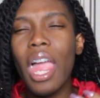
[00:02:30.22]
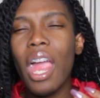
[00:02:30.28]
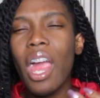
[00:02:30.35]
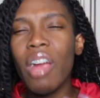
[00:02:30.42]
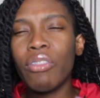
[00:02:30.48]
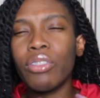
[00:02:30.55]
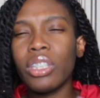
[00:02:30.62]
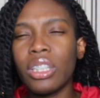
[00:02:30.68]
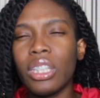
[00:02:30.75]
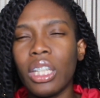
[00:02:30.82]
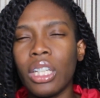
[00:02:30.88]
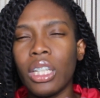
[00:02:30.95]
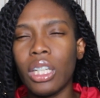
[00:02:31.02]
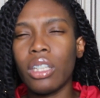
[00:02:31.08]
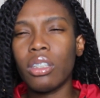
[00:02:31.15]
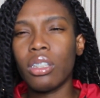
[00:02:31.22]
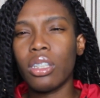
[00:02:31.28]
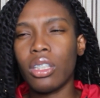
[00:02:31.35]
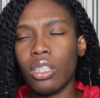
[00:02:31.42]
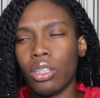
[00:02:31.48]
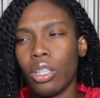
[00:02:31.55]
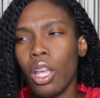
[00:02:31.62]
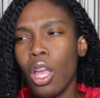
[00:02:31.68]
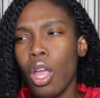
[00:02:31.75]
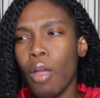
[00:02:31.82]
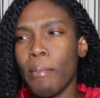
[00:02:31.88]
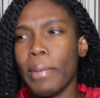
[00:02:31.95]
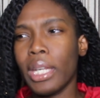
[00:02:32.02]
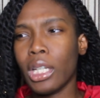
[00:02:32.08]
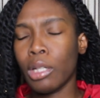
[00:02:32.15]
everything into this
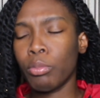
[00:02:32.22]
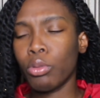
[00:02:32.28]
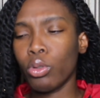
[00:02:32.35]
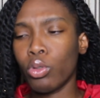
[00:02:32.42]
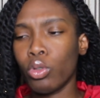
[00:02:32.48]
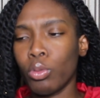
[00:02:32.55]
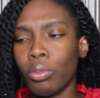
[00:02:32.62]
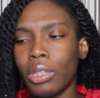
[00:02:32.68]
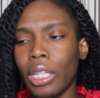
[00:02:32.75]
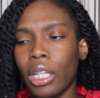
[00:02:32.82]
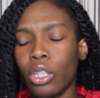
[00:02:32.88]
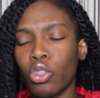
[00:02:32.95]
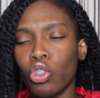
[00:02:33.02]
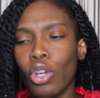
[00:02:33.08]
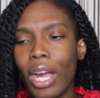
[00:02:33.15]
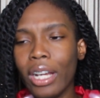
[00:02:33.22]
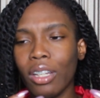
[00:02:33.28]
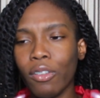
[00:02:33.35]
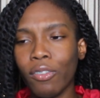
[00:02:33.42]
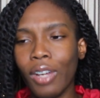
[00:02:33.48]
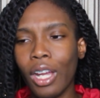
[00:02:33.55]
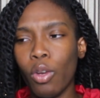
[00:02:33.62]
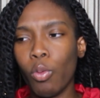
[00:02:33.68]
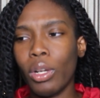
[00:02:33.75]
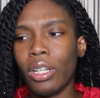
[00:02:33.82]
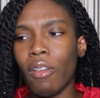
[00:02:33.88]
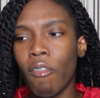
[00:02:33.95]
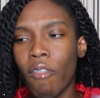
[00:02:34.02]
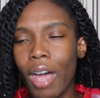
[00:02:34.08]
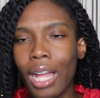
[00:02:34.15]
makeup YouTube thing, trying to find a way
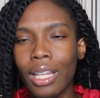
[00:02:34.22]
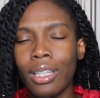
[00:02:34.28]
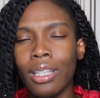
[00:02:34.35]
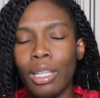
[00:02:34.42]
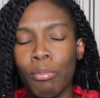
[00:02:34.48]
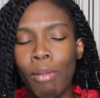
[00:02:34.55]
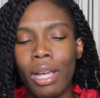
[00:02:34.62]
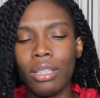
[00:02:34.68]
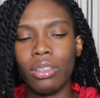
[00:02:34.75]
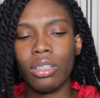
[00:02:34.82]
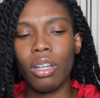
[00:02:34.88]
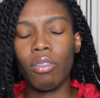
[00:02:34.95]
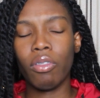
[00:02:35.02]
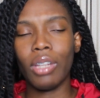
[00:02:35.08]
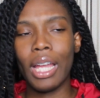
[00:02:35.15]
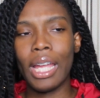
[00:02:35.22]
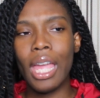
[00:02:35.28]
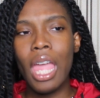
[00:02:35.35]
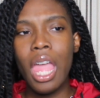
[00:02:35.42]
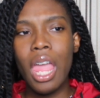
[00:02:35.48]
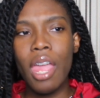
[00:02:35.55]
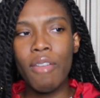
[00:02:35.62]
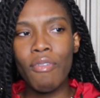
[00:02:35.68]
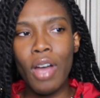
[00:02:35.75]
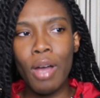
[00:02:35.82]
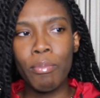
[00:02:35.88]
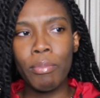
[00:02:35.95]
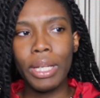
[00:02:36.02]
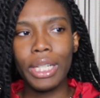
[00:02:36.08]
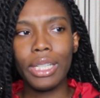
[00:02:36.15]
to validate myself. Like, if
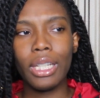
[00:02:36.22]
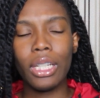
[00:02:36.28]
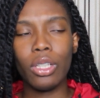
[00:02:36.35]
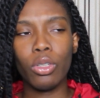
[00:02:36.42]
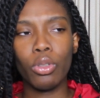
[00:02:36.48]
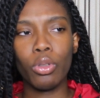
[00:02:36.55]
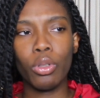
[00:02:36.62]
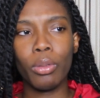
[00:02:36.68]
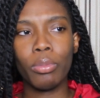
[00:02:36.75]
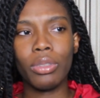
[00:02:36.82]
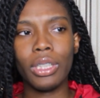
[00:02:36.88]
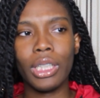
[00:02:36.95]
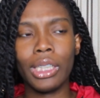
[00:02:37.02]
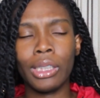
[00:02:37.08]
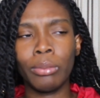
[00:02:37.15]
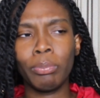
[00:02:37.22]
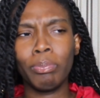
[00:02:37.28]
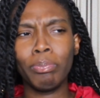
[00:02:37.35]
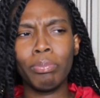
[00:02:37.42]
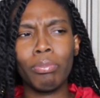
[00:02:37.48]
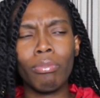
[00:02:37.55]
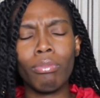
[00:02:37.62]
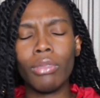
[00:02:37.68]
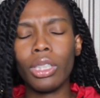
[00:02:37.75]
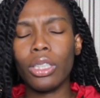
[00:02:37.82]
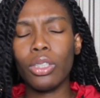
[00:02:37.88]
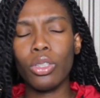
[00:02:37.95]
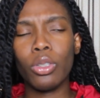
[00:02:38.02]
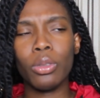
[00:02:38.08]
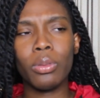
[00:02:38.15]
I make it, you know what I'm saying?
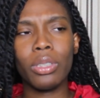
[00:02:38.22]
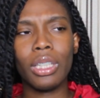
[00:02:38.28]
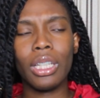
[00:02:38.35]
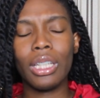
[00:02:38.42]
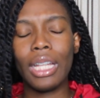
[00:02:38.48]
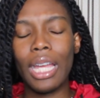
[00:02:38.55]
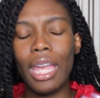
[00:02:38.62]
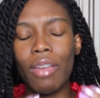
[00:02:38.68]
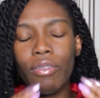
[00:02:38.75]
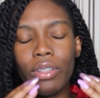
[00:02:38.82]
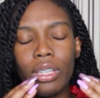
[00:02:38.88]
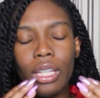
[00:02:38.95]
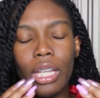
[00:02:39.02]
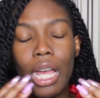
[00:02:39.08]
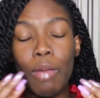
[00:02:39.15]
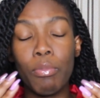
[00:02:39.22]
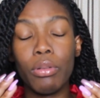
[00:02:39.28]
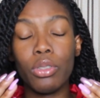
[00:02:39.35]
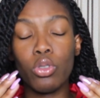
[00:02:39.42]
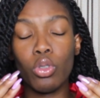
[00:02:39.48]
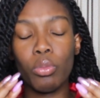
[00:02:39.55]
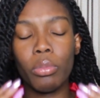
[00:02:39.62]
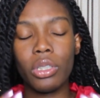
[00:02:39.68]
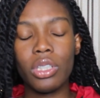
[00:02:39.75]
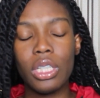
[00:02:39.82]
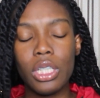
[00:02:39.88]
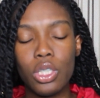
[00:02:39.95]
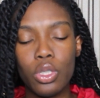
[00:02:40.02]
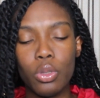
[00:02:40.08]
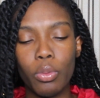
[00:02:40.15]
You know what I'm saying? Like, everything, I put so much
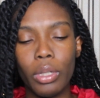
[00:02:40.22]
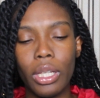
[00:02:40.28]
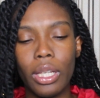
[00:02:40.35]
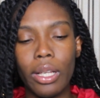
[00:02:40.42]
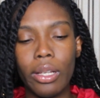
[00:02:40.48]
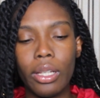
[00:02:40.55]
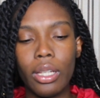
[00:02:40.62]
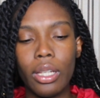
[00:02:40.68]
into it.